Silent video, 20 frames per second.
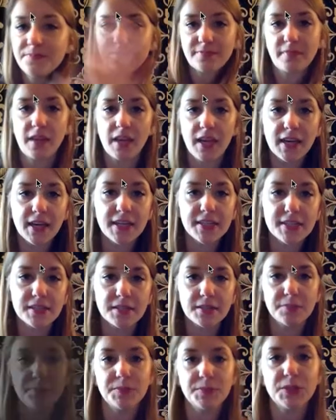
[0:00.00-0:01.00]
Hey
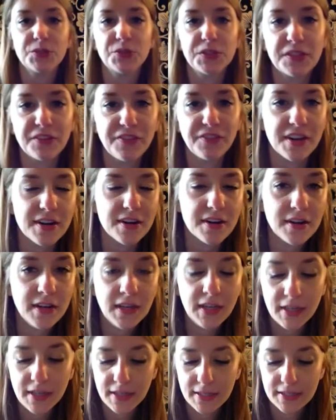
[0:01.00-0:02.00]
guys, Miss Greenleaf here.
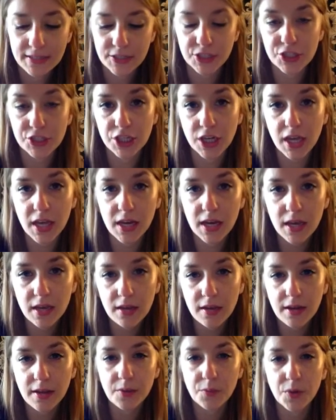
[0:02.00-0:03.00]
Just checking
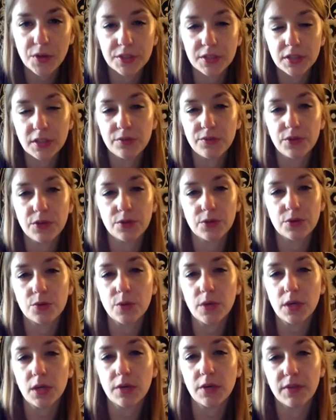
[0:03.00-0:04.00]
in and wanted to give you a
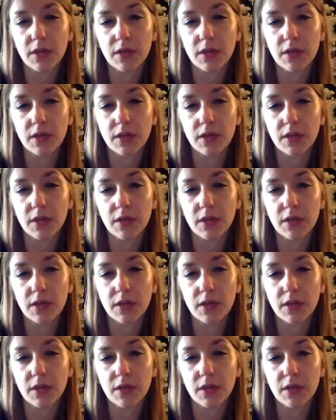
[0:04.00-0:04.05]
quick